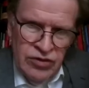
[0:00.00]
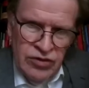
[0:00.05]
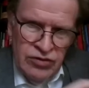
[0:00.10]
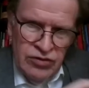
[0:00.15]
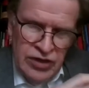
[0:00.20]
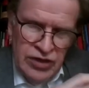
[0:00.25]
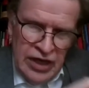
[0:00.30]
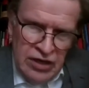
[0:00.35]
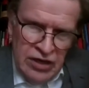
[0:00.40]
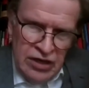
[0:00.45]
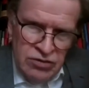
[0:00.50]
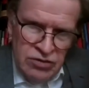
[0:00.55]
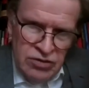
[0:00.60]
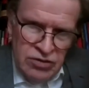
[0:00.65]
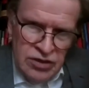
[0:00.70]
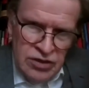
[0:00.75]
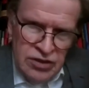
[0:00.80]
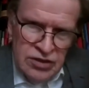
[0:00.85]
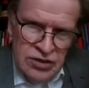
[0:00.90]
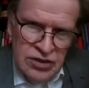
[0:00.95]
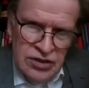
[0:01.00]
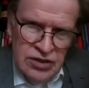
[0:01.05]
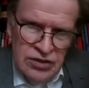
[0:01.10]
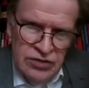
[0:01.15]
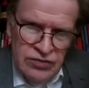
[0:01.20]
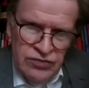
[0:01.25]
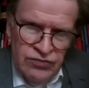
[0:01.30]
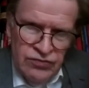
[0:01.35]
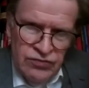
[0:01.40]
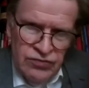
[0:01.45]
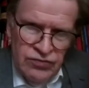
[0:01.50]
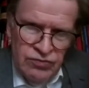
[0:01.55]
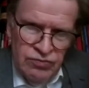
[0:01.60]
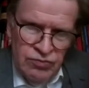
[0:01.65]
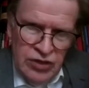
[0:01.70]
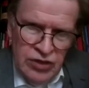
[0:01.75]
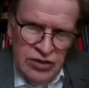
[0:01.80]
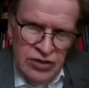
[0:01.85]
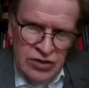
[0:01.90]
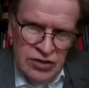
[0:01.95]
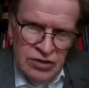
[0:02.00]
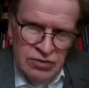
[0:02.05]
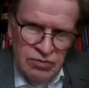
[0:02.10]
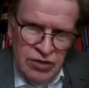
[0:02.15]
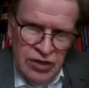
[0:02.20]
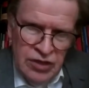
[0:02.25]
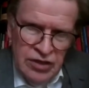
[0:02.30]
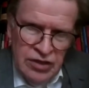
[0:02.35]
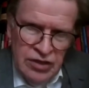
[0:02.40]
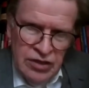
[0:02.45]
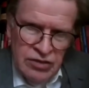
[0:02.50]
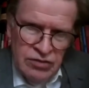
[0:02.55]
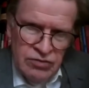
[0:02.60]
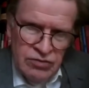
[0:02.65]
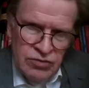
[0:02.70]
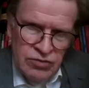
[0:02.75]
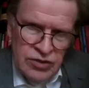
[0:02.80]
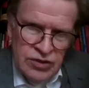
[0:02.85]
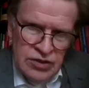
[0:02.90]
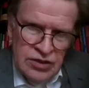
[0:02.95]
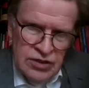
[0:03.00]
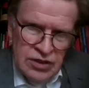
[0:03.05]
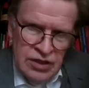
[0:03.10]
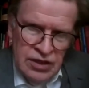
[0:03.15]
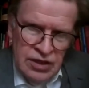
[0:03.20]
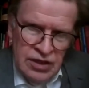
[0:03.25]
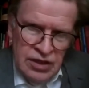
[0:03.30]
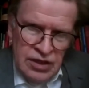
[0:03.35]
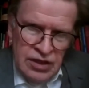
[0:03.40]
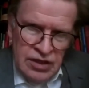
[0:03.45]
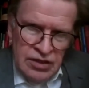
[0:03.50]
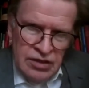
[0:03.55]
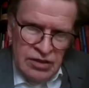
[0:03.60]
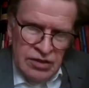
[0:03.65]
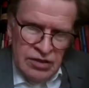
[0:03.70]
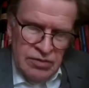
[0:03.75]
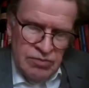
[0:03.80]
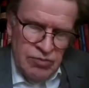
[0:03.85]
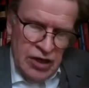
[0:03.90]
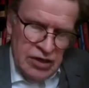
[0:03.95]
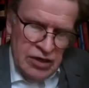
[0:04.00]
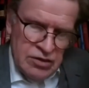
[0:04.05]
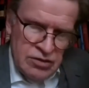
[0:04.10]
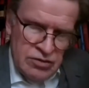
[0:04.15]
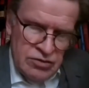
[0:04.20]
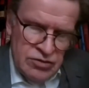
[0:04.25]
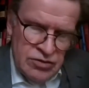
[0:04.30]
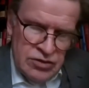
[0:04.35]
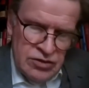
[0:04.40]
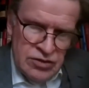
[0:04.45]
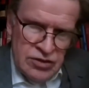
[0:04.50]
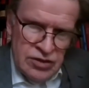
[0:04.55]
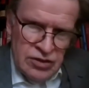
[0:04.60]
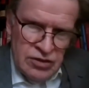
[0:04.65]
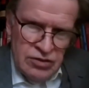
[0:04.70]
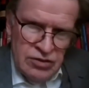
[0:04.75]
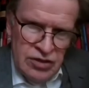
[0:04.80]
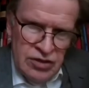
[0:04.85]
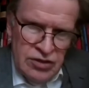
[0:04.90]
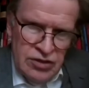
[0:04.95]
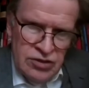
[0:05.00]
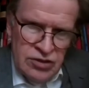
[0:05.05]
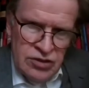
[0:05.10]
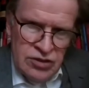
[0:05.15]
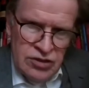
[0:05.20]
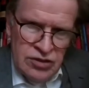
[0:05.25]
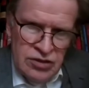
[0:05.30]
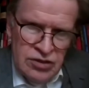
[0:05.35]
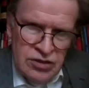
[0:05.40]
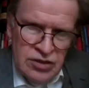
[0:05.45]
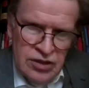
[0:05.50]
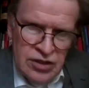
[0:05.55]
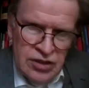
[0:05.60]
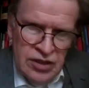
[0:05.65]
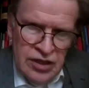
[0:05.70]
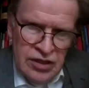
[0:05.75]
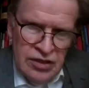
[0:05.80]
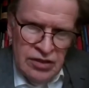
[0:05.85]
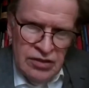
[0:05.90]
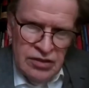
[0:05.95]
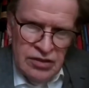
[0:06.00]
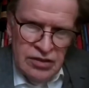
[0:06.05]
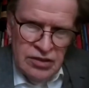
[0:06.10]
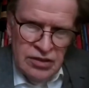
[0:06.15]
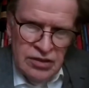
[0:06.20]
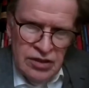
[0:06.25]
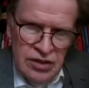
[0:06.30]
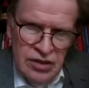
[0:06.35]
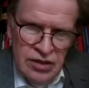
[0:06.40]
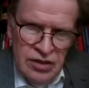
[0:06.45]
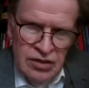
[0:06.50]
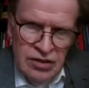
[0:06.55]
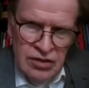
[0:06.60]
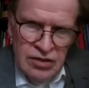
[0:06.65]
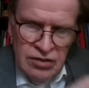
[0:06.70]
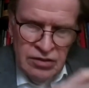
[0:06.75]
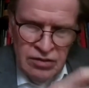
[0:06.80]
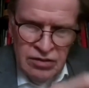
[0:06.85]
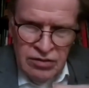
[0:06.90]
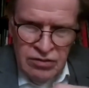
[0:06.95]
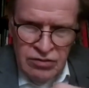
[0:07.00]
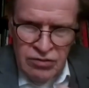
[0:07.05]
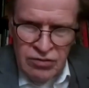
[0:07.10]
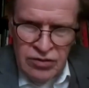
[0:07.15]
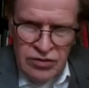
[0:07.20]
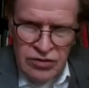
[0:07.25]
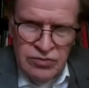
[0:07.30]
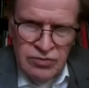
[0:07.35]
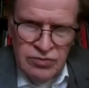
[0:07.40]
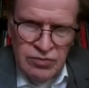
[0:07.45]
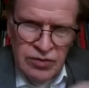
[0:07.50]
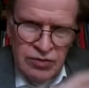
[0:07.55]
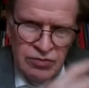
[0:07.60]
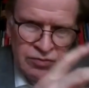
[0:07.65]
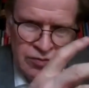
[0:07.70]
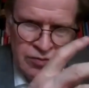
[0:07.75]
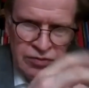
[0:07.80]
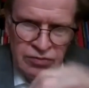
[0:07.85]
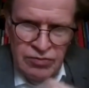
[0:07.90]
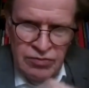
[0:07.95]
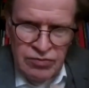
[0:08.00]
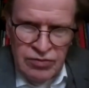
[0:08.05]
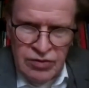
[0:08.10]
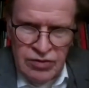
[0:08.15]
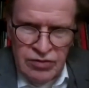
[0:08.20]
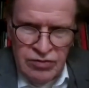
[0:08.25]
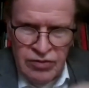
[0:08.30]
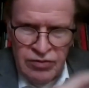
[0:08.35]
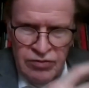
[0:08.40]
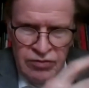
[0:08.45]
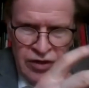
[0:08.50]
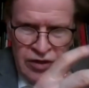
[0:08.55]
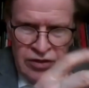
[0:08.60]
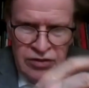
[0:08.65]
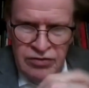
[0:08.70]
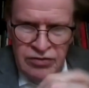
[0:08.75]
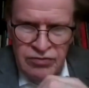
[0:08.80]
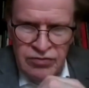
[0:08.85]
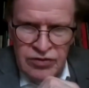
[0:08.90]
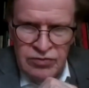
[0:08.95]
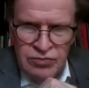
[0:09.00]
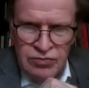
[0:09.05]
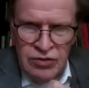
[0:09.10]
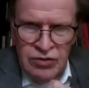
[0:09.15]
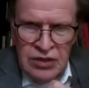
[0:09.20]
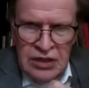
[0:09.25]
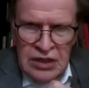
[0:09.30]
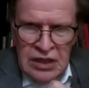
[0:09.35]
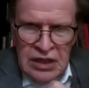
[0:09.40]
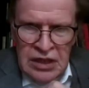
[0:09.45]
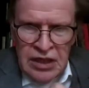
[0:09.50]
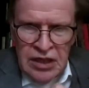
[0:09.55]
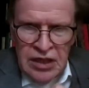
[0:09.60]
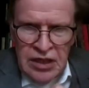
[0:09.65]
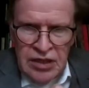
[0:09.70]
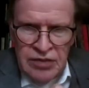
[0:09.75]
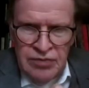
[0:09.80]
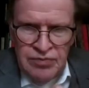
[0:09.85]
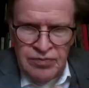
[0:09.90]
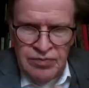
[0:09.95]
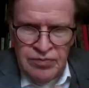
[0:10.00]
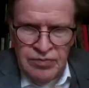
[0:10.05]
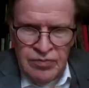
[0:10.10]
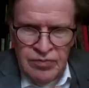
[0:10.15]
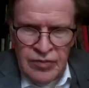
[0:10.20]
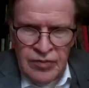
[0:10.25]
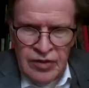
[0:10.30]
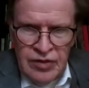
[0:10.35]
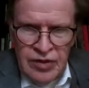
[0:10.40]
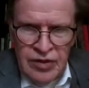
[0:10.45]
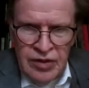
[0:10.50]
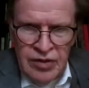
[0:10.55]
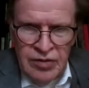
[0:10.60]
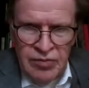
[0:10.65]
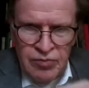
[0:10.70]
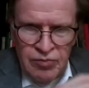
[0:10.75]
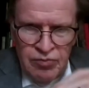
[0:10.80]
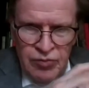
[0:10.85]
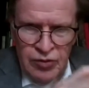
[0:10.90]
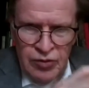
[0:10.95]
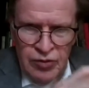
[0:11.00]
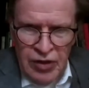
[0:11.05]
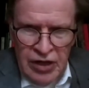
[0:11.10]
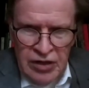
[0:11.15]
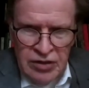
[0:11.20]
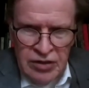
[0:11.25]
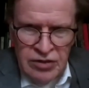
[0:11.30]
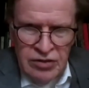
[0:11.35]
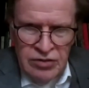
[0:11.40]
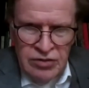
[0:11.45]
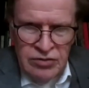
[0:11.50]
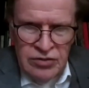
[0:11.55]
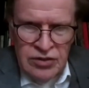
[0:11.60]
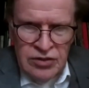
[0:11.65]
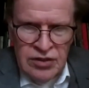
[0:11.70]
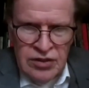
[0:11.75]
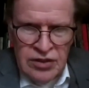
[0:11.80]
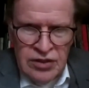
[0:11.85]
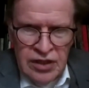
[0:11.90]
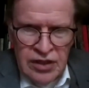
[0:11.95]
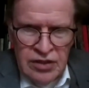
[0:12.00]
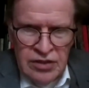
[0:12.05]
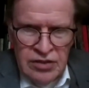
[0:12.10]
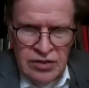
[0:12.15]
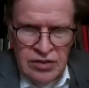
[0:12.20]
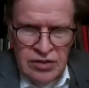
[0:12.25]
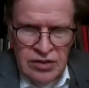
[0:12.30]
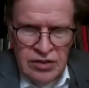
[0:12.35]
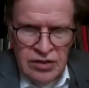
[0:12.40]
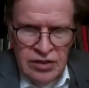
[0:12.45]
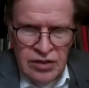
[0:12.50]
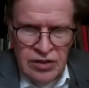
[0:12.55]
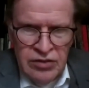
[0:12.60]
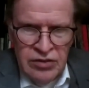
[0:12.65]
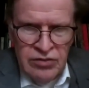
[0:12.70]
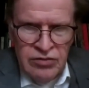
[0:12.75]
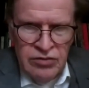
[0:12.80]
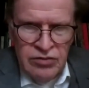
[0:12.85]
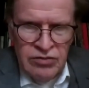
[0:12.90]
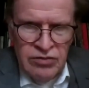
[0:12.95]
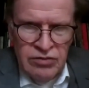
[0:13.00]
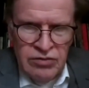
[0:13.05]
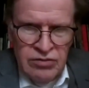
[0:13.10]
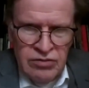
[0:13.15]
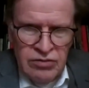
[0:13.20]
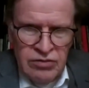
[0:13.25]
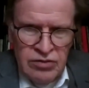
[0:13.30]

rather narrowly conceived money supply? In other words, the banknotes in circulation and coins were, you know, relatively small, but banknotes and the